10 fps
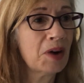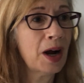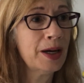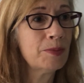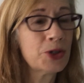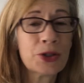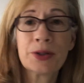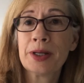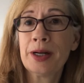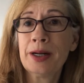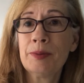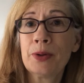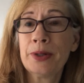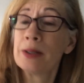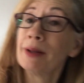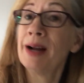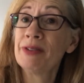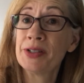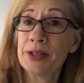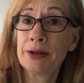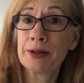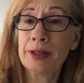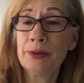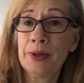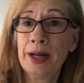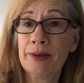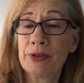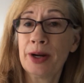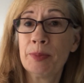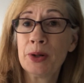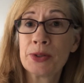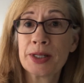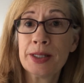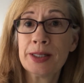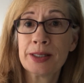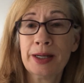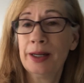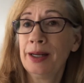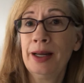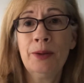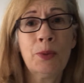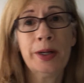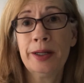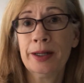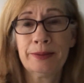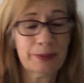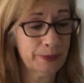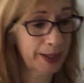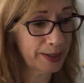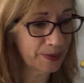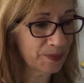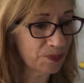I am sure that I am going to laugh hysterically after I post this, and why not, right?